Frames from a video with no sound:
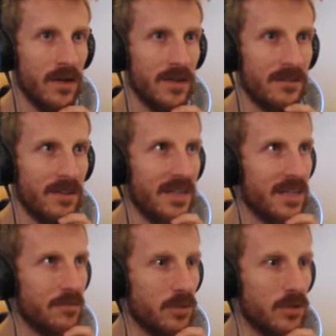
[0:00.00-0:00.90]

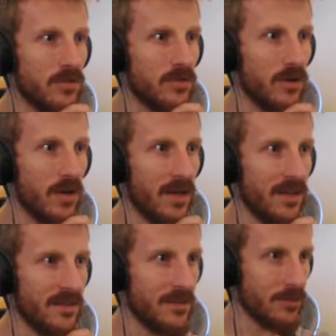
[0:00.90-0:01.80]
Insulated boots. Okay,
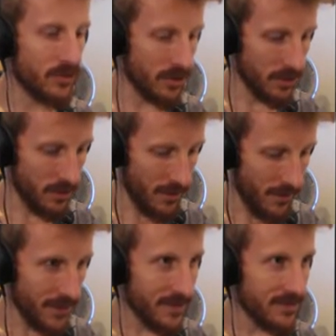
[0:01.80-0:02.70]
that seems good.
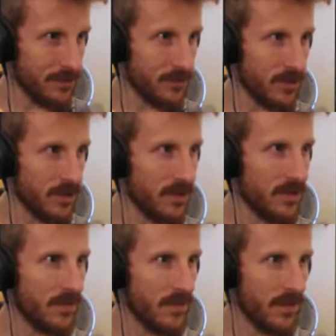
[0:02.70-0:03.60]
That seems good.
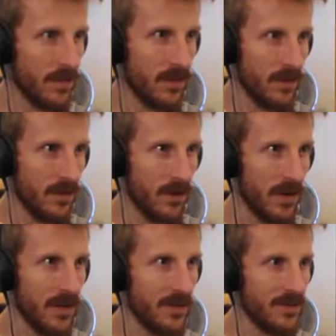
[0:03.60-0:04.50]

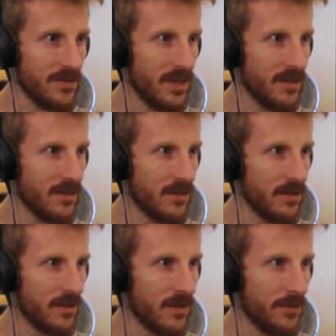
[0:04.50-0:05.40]
Alright, now let's get...
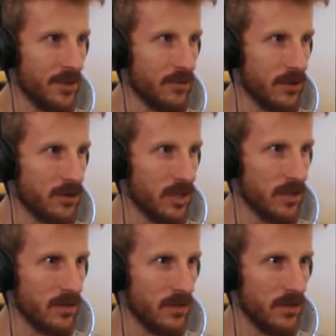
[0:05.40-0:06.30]
Am I crouching?
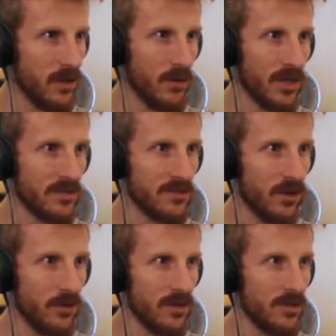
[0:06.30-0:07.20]
Oh, it is
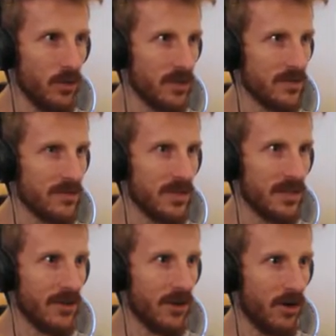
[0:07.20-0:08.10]
so. The noises in
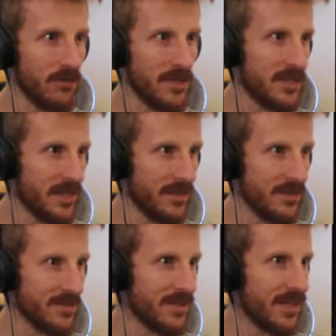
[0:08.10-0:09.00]
here are
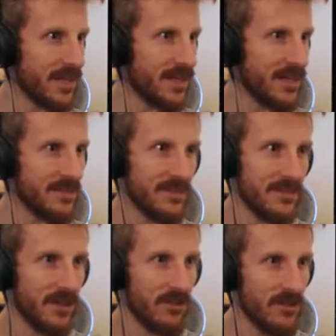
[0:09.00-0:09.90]
ridiculously and
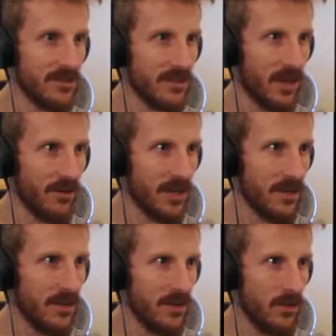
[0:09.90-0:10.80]
unnecessarily scary.
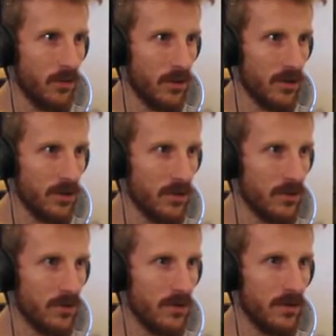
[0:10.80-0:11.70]
What are you?